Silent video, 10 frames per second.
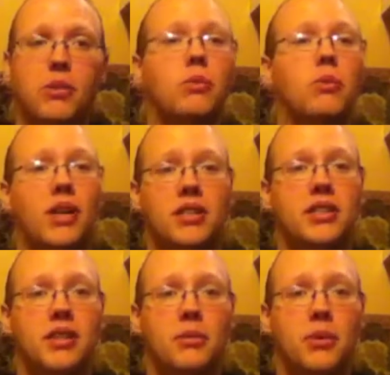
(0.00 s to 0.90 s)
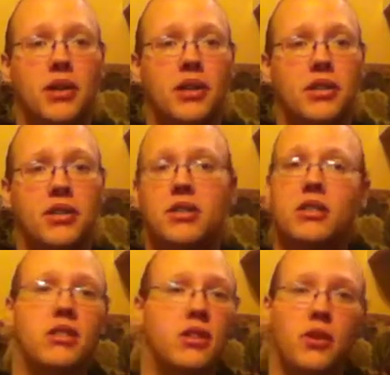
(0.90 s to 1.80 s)
Watch it somewhere else.
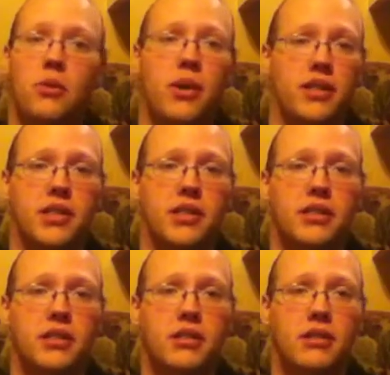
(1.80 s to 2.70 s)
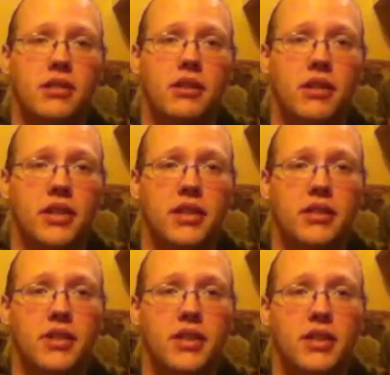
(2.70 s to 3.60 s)
Don't watch it on the
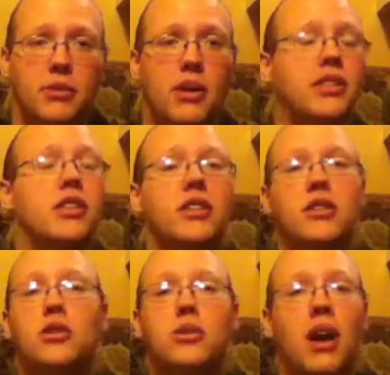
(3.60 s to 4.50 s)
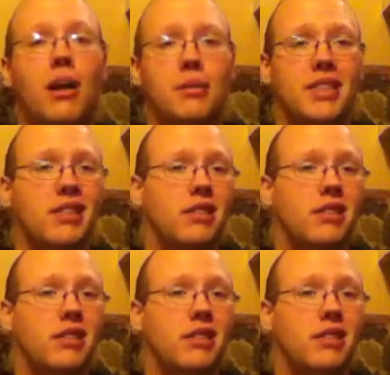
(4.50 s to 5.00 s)
DVDs. Watch it on Toonami.